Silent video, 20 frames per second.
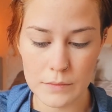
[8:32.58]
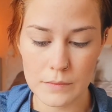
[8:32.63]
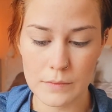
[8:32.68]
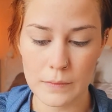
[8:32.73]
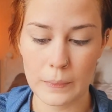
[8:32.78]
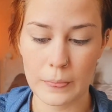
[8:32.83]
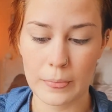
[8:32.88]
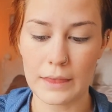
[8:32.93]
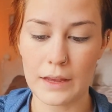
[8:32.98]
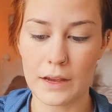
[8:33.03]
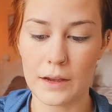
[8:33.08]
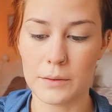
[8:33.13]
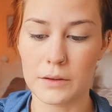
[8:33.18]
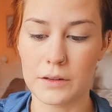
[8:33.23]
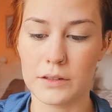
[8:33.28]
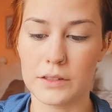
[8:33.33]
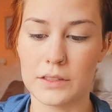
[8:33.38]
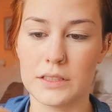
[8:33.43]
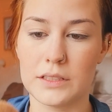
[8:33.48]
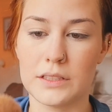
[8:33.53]
Now I'm
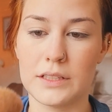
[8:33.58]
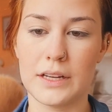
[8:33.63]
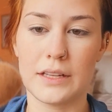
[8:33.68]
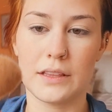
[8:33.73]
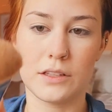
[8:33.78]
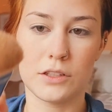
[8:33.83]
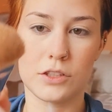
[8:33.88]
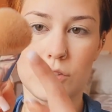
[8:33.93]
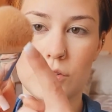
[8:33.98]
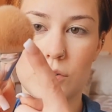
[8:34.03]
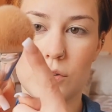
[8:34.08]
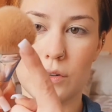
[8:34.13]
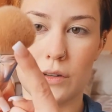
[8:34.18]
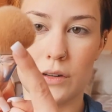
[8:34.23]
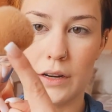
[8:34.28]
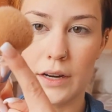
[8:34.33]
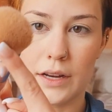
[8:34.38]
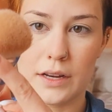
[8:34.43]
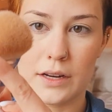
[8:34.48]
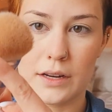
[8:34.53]
going to take the shorter
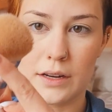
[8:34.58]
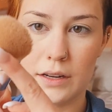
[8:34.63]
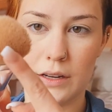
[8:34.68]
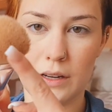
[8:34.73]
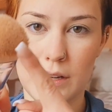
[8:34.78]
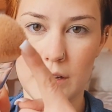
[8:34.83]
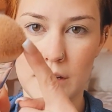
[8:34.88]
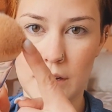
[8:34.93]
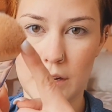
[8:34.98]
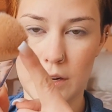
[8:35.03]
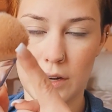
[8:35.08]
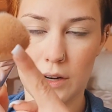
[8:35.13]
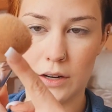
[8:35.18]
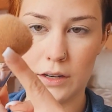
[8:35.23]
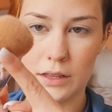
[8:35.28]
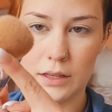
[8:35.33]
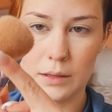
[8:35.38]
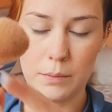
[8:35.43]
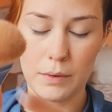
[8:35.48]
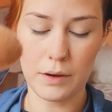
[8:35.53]
end here at
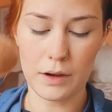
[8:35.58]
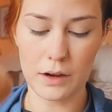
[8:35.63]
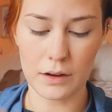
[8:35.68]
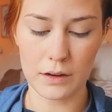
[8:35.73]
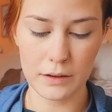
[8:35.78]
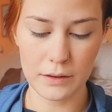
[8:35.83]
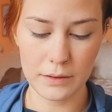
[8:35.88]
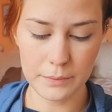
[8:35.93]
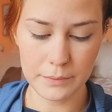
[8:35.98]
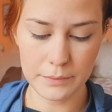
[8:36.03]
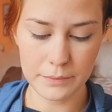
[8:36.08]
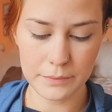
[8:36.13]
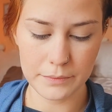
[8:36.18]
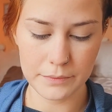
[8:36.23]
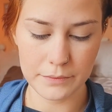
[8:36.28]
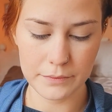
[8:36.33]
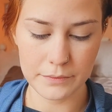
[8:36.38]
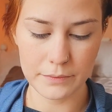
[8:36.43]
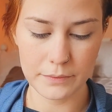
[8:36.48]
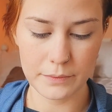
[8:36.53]
the
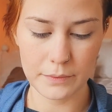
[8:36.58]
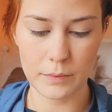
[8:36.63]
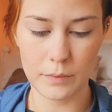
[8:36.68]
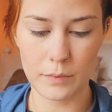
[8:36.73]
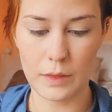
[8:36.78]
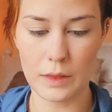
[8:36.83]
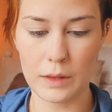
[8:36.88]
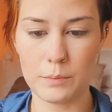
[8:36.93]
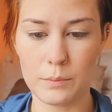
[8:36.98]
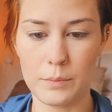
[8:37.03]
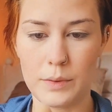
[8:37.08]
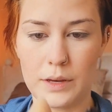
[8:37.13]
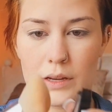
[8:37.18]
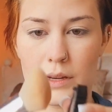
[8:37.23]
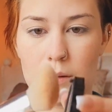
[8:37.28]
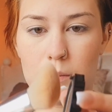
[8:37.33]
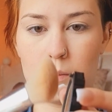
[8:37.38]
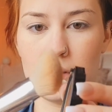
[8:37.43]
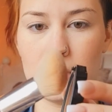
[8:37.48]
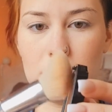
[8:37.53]
bottom, pick
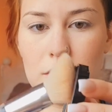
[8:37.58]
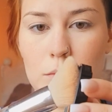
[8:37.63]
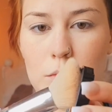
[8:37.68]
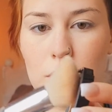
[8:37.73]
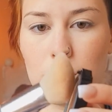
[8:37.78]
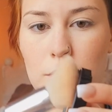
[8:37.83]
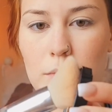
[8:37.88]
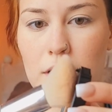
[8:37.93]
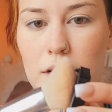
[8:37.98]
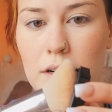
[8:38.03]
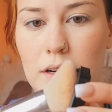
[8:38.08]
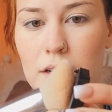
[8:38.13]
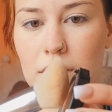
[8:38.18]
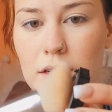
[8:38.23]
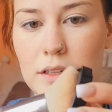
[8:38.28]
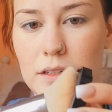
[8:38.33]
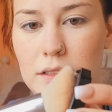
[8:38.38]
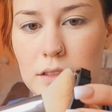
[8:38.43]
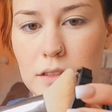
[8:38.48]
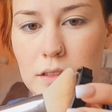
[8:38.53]
up a little more product,